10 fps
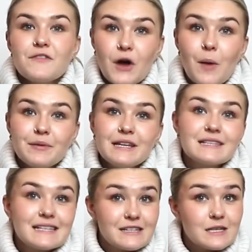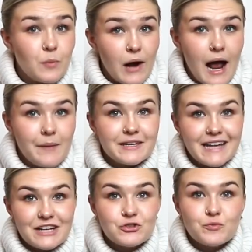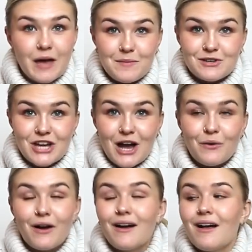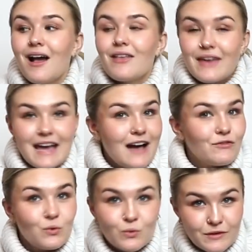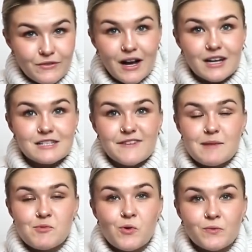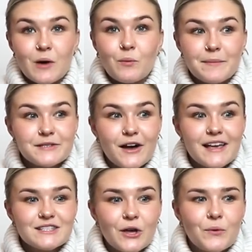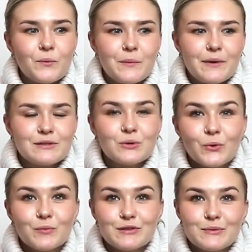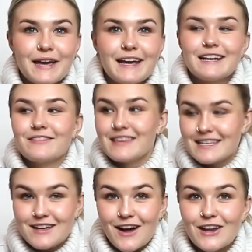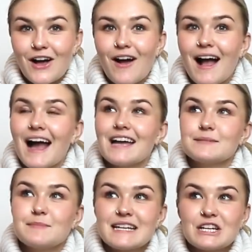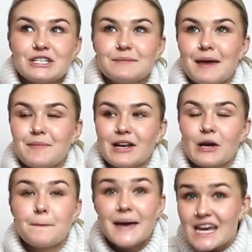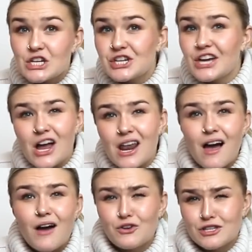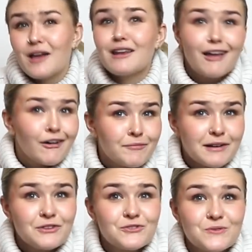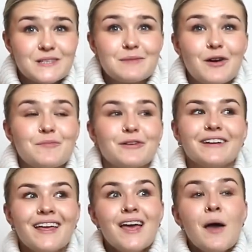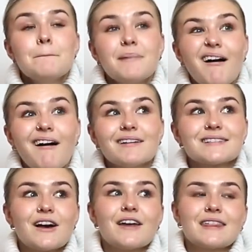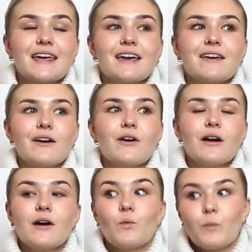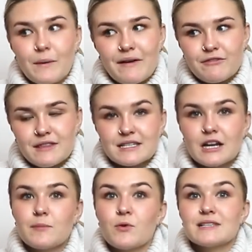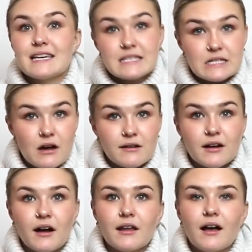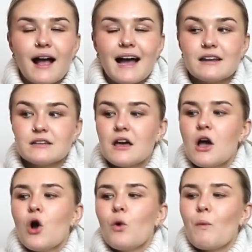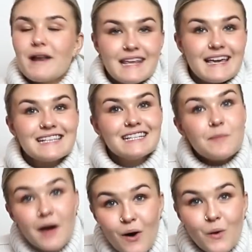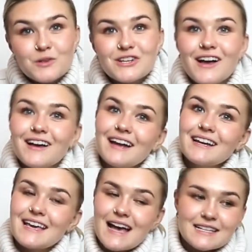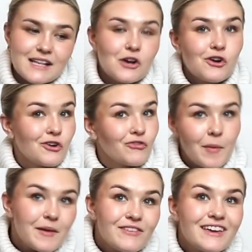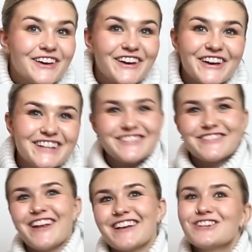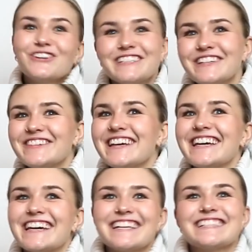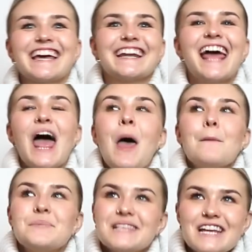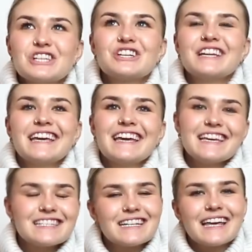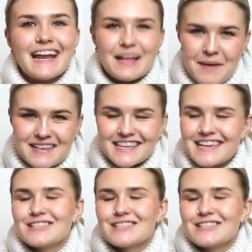The company that sent us the pram, the Natural Baby Shower, they have all of the colours available on their website, so we were torn between this colour and potentially maybe like a beigey colour because I love my neutrals at the moment. But I think we went for this colour because it is a darker colour, and when he gets a little bit older and he has like grubby fingers or like toddler fingers, then potentially he's gonna get it messy.